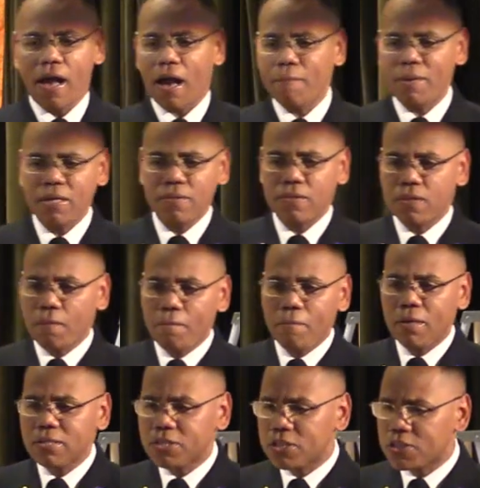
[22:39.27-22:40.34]
I mean, the
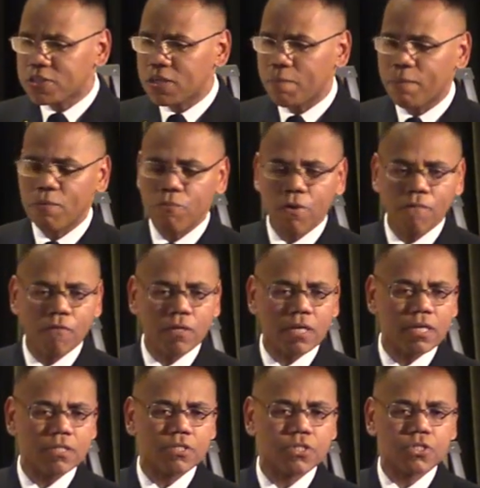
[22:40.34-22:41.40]
Mississippi River
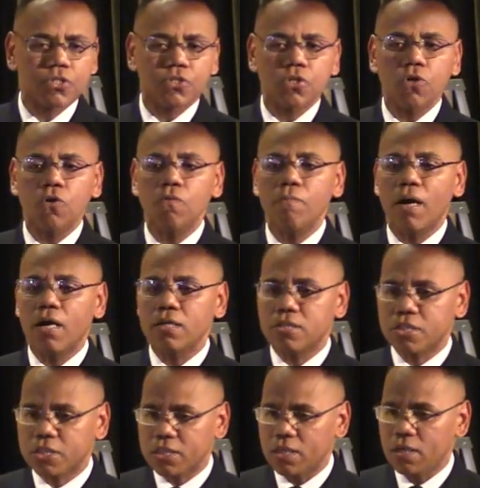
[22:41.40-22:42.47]
gets so
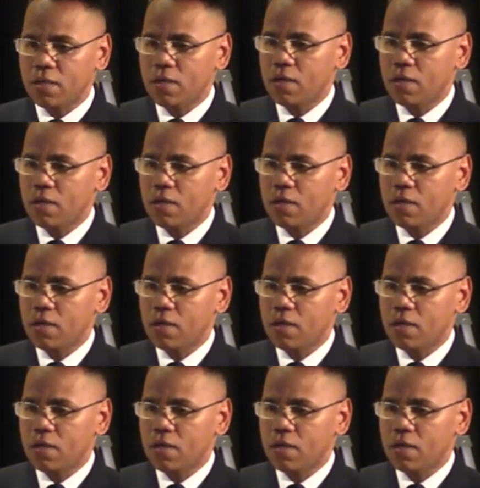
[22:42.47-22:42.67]
much.